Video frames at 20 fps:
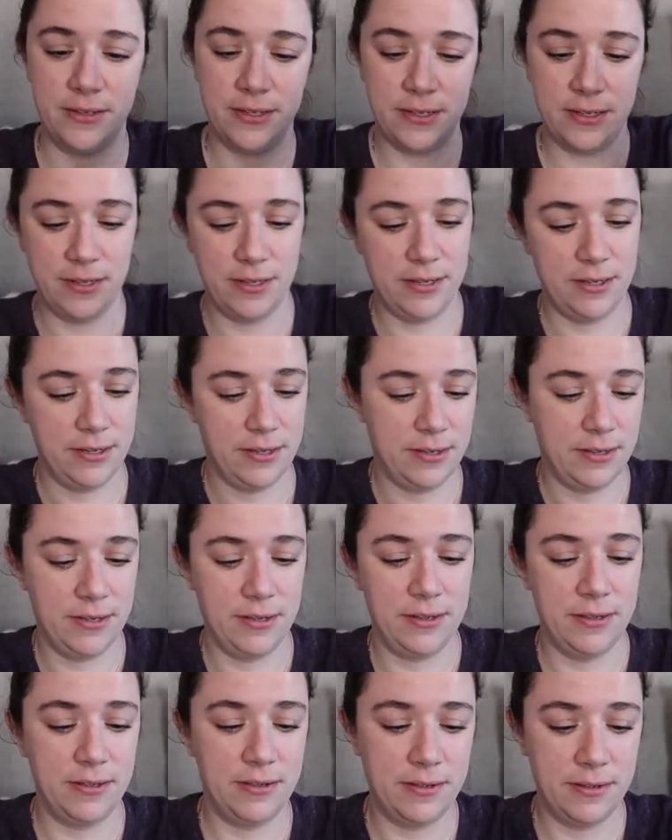
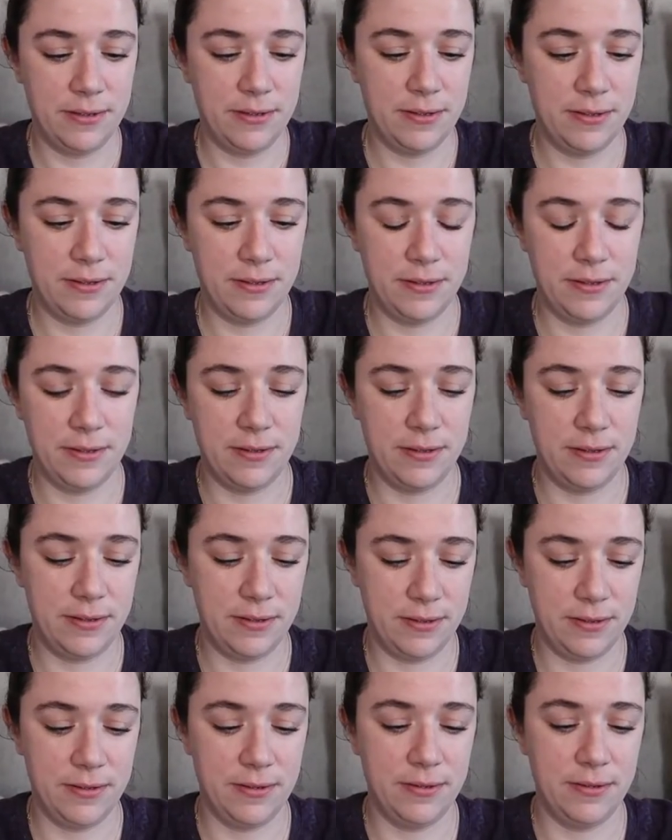
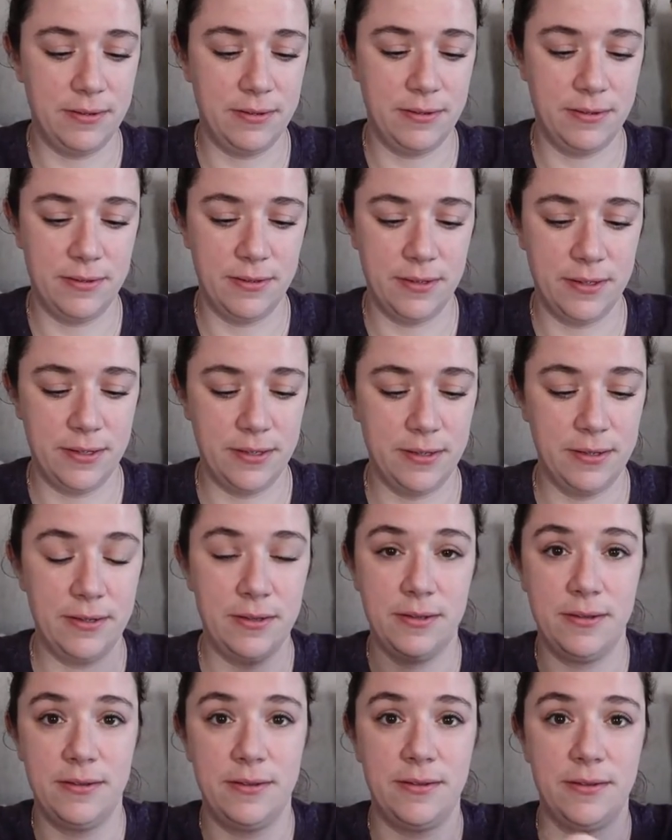(no one is talking)